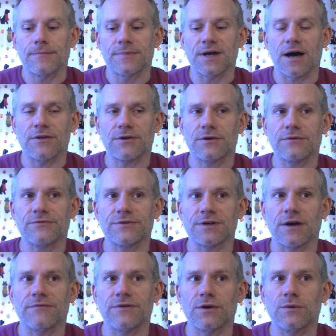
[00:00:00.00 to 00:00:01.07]
Others
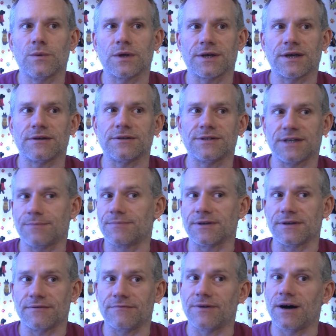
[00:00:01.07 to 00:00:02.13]
of you will get
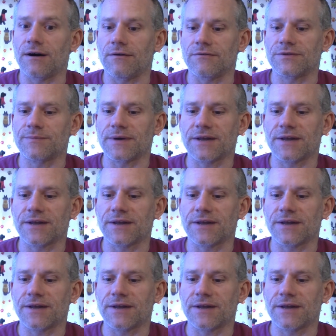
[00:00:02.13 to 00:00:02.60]
deeply involved.